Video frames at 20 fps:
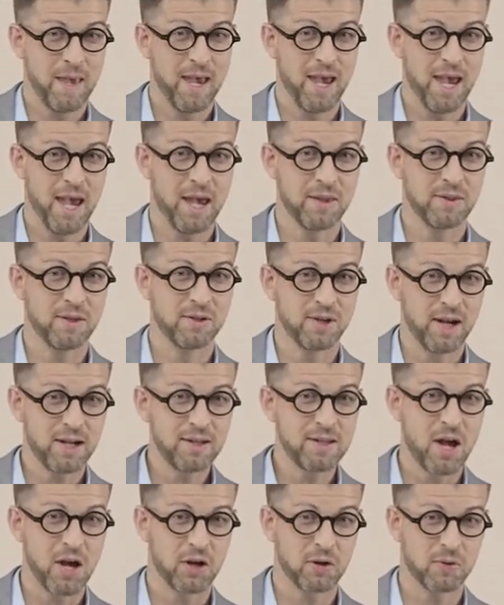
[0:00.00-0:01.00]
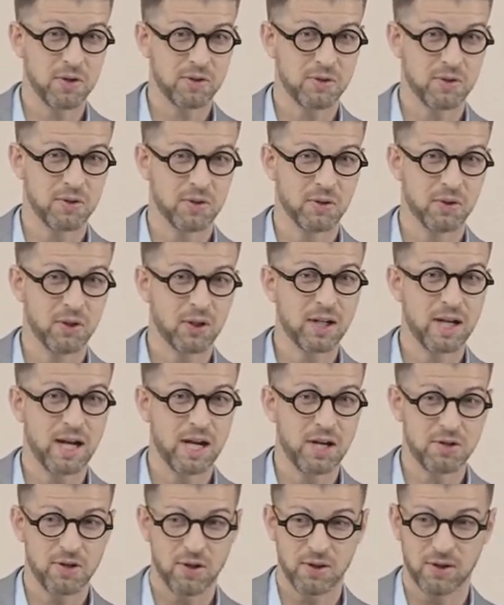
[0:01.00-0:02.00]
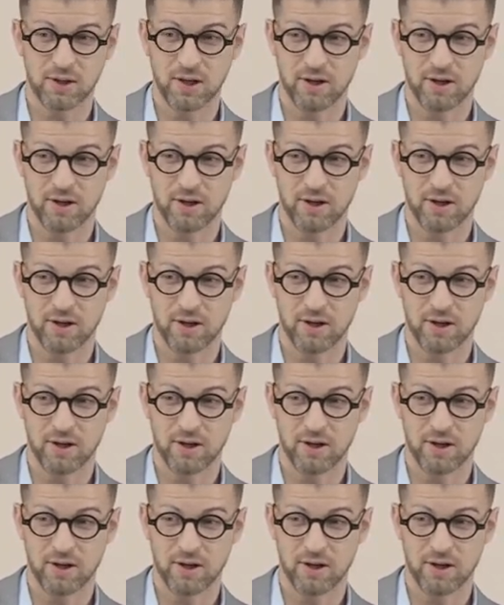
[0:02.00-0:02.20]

And the Gentile Christians are looking at each other